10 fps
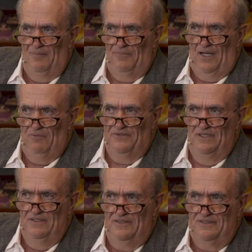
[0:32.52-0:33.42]
But I want
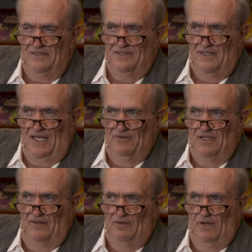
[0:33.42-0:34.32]
to think of
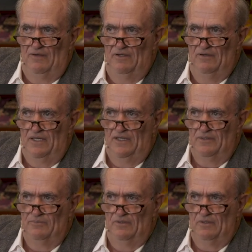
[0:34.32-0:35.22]
another way of looking at
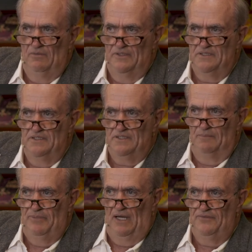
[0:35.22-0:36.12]
the book, which is
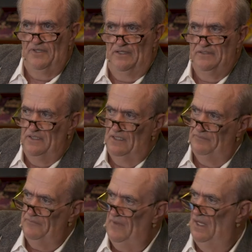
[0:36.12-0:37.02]
about the
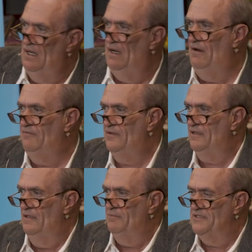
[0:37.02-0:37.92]
idea of
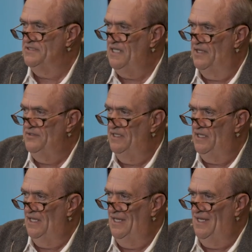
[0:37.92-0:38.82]

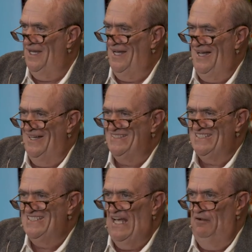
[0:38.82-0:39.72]
presenting a
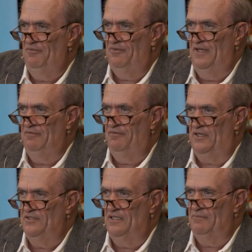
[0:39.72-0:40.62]
self in
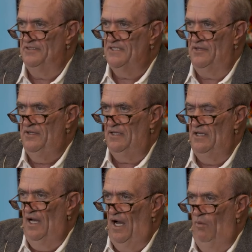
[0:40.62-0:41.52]
fiction,
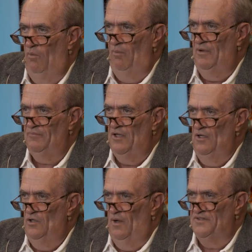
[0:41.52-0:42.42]
presenting a woman
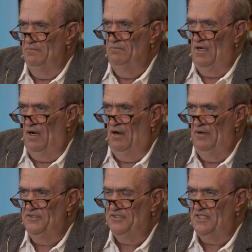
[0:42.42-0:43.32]
who has
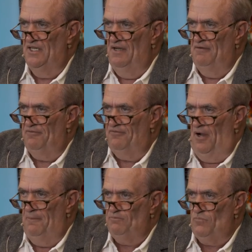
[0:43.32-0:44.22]
emerged
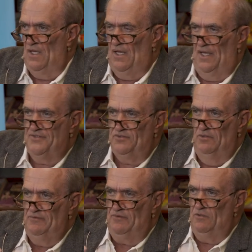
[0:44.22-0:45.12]
from a
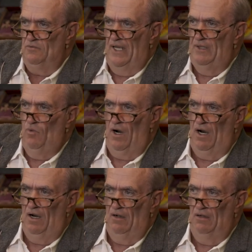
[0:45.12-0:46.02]
sort of grey
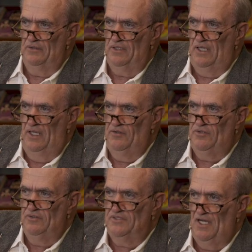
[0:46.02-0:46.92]
world
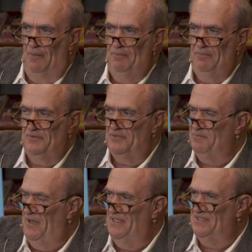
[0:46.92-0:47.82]
into some
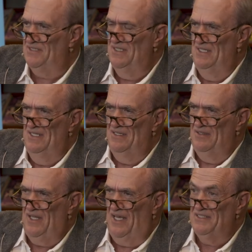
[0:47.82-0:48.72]
space
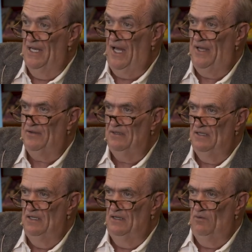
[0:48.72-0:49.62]
that has light,
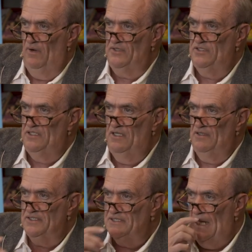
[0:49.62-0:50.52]
where she
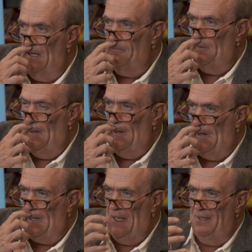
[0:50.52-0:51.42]
herself
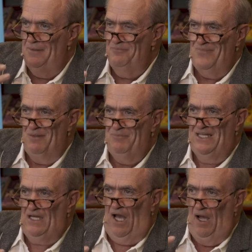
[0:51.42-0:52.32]
can
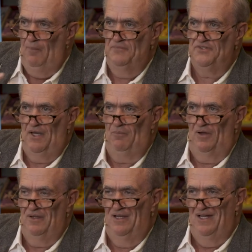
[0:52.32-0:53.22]
become
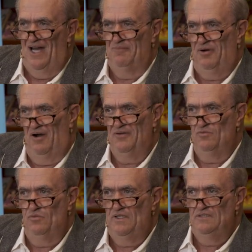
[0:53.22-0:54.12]
someone. And part of the
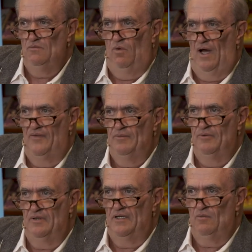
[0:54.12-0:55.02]
reason why the
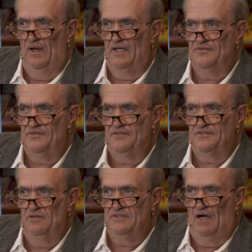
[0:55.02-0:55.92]
book, in a way, is
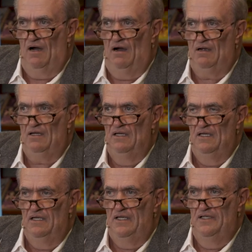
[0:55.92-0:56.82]
so dark
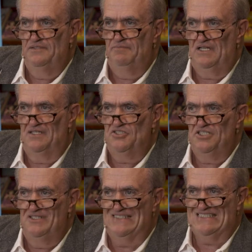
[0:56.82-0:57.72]
is because
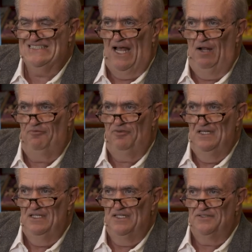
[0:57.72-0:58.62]
she herself
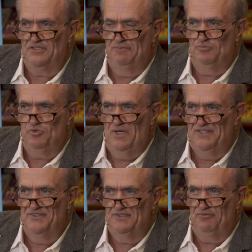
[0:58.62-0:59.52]
is such a
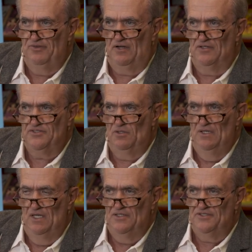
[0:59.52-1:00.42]
present figure,
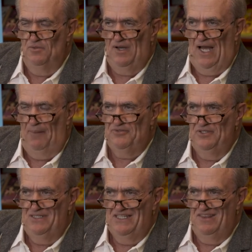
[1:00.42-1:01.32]
so so
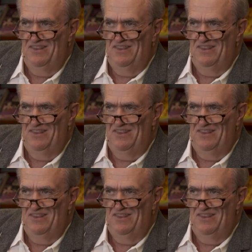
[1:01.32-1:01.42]
absolutely